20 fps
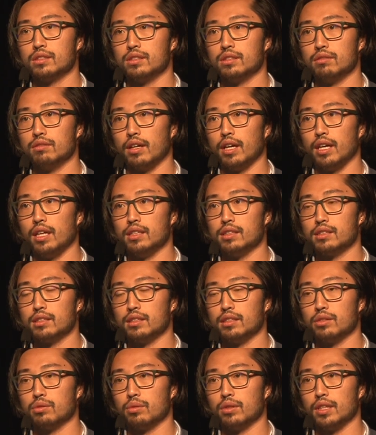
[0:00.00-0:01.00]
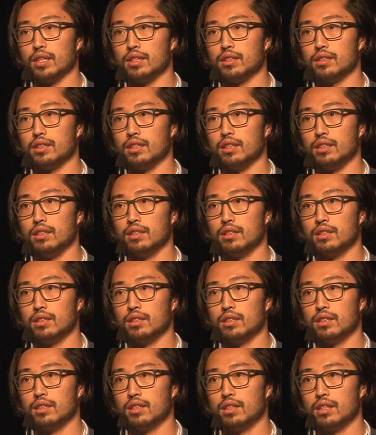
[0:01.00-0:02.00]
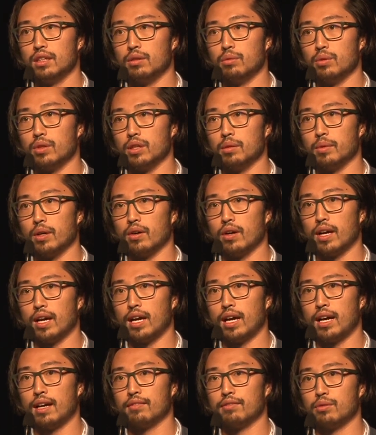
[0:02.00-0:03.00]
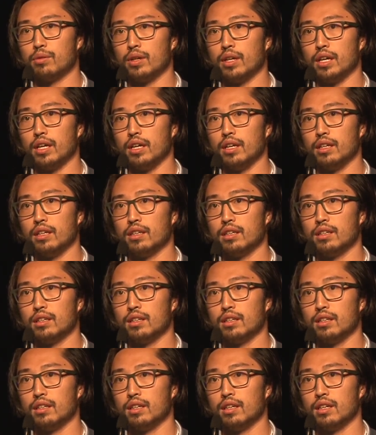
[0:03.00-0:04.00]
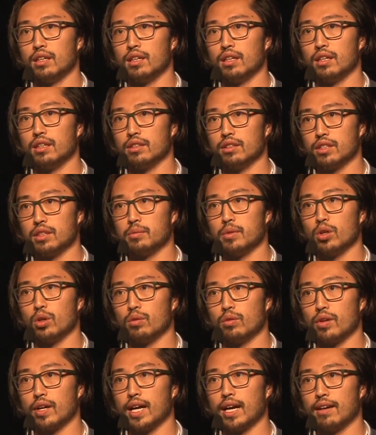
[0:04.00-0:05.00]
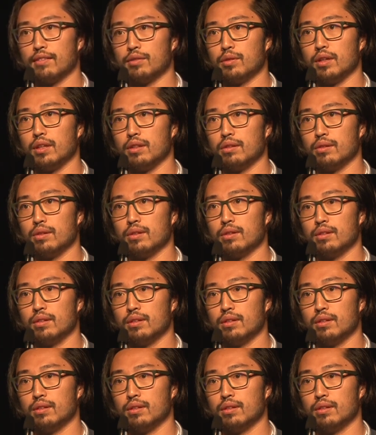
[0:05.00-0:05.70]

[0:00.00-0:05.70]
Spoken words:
raised in 2018 And we're about halfway, a little bit over halfway through.